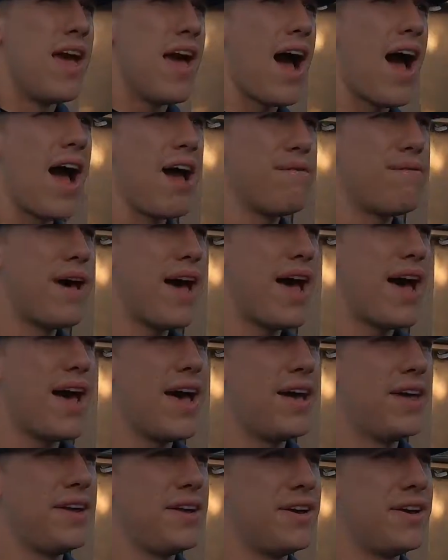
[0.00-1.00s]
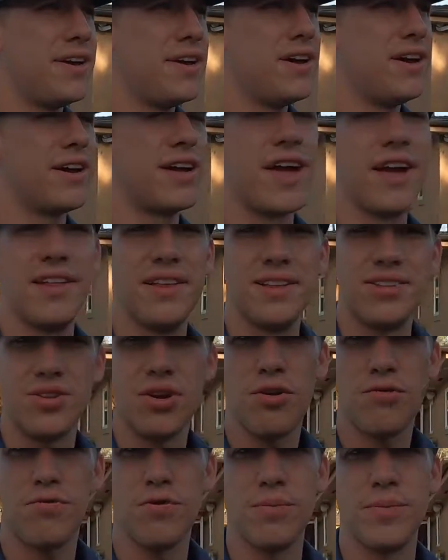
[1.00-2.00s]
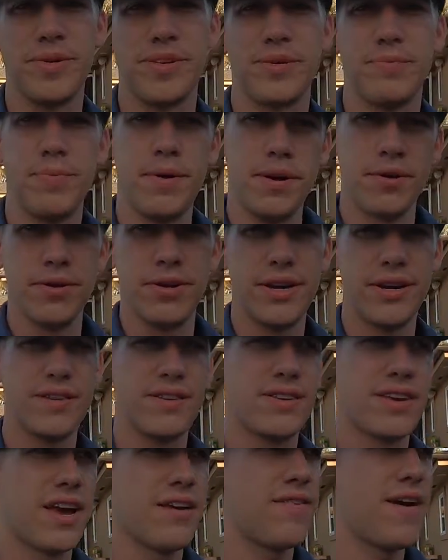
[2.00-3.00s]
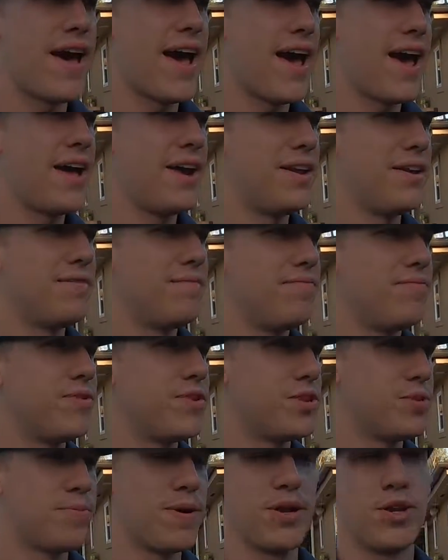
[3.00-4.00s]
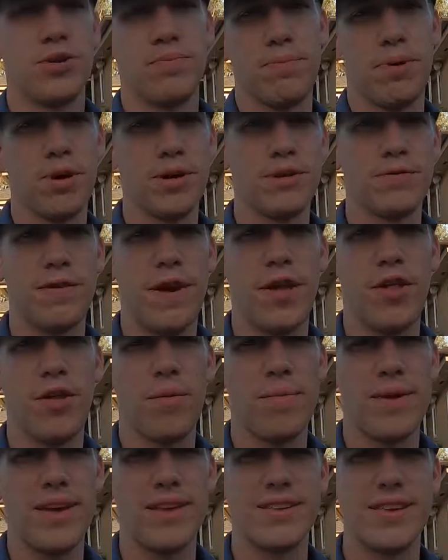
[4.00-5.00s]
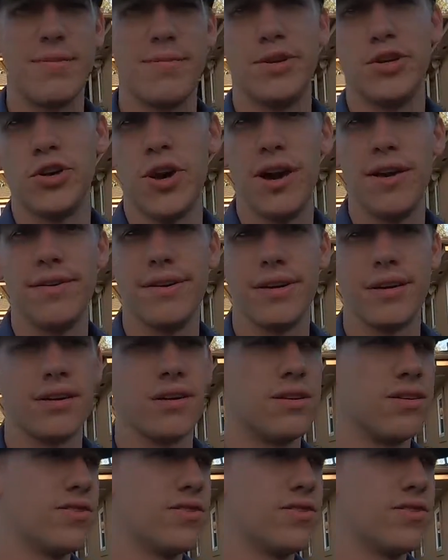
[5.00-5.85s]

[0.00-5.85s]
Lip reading: I've had, again, this is all from experience, I've had suspension parts fail on me as I've been driving.